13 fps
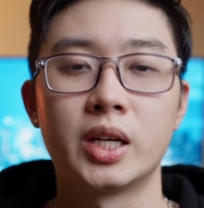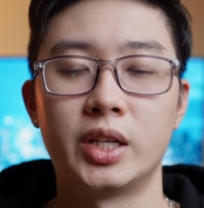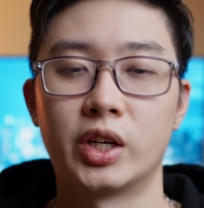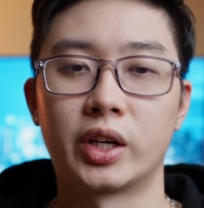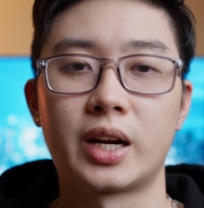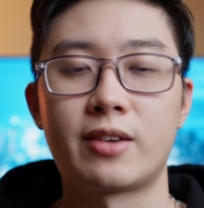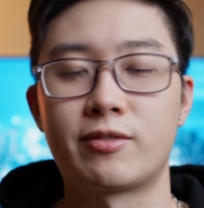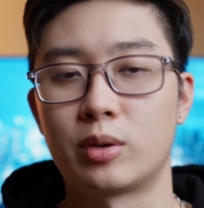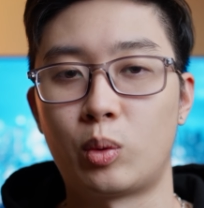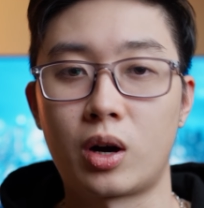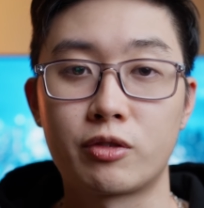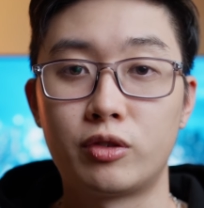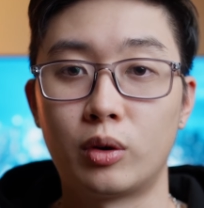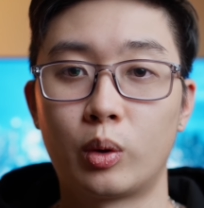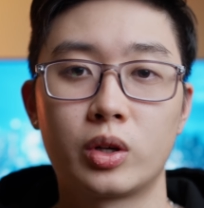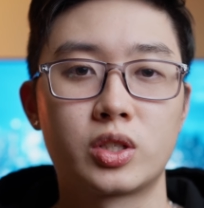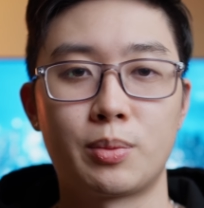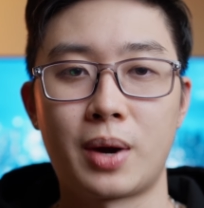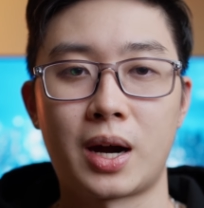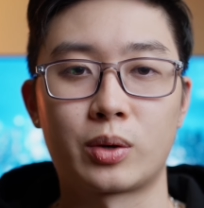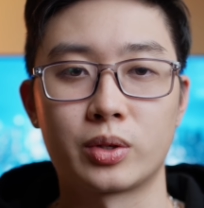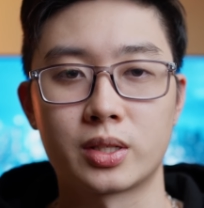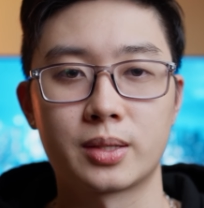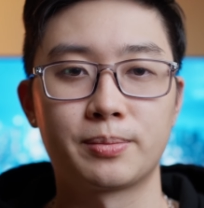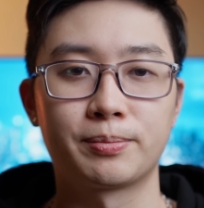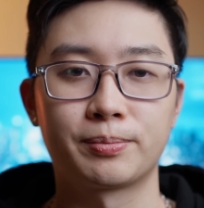you're gonna have to walk forwards or
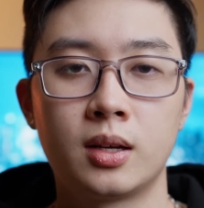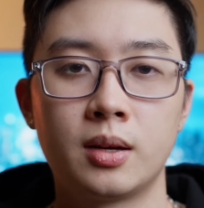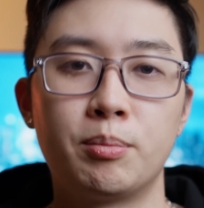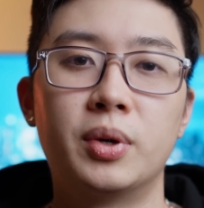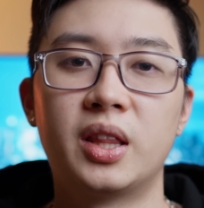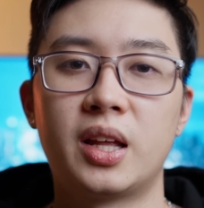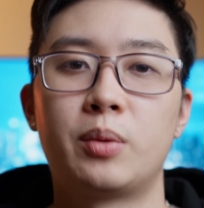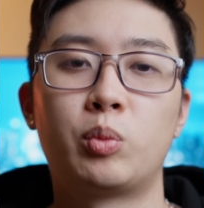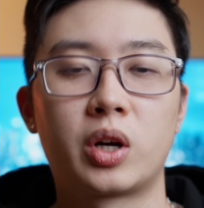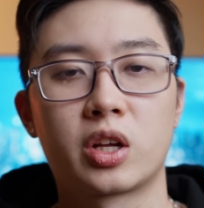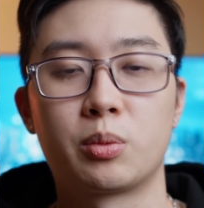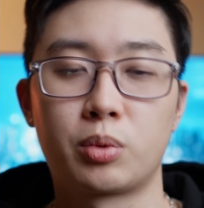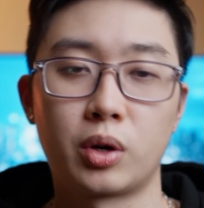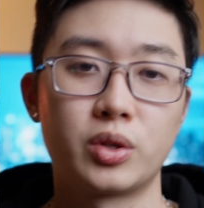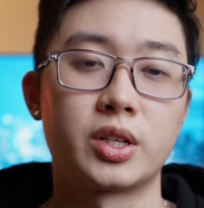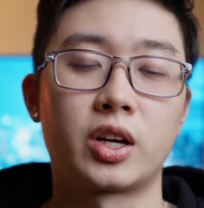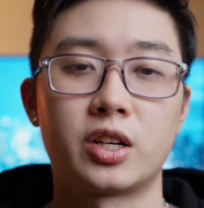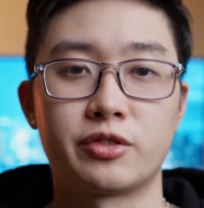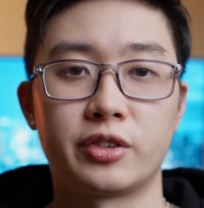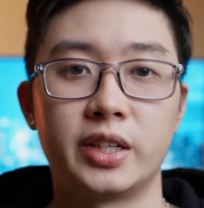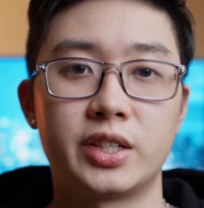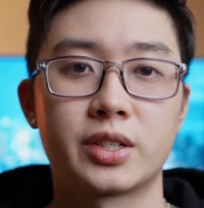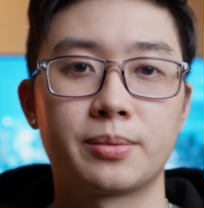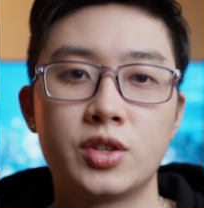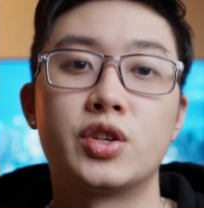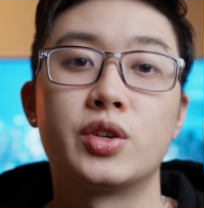backwards. But then what are the pros and cons for
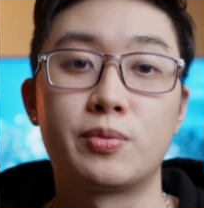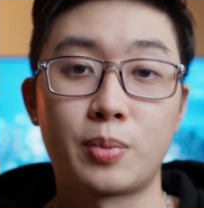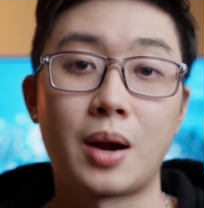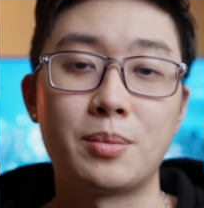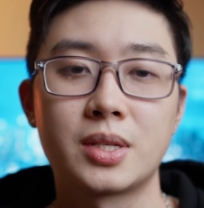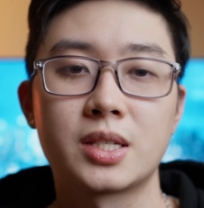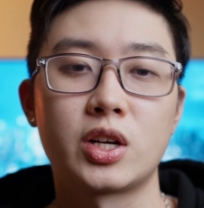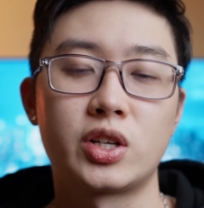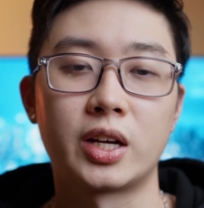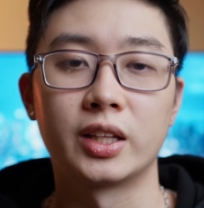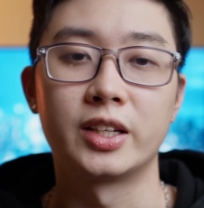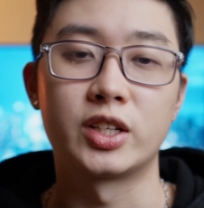each? So if prime lenses are generally